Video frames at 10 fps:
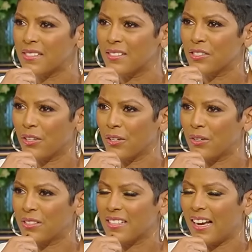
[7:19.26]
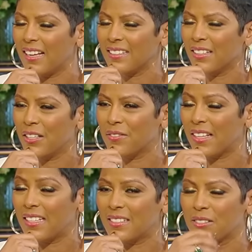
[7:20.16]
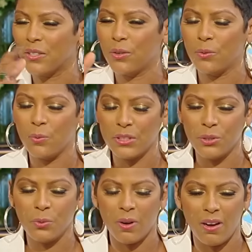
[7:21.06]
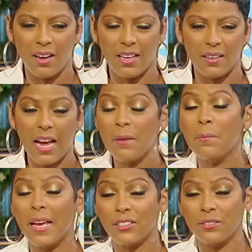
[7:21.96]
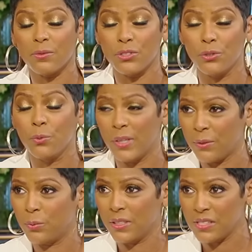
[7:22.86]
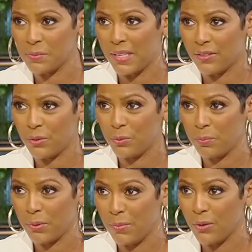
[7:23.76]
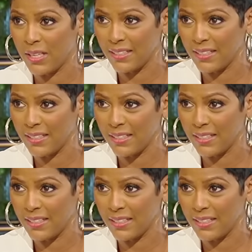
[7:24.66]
and turns, I mm. love that. So when you were on, I met you with Will Smith. You were promoting